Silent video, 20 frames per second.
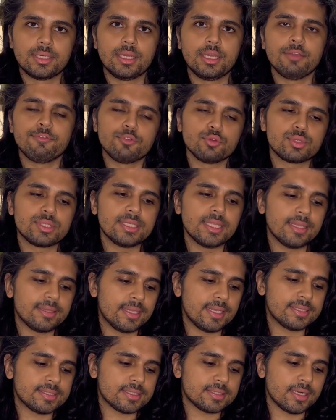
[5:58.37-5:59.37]
If you see that
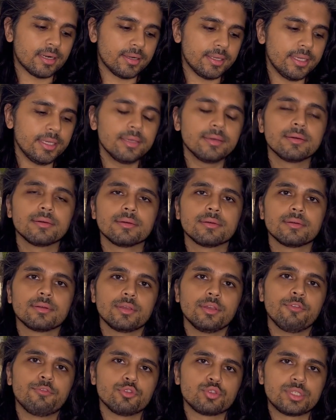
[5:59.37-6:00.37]
there is a study,
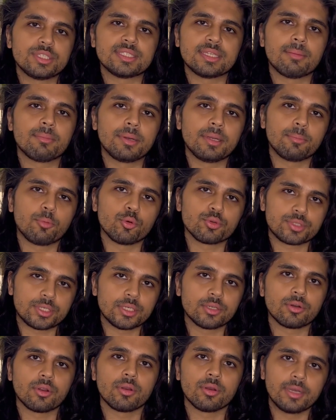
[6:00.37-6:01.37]
if you see somebody posting
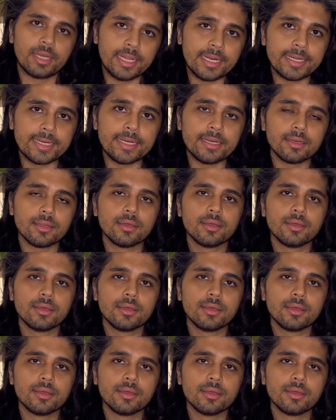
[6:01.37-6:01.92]
it on LinkedIn,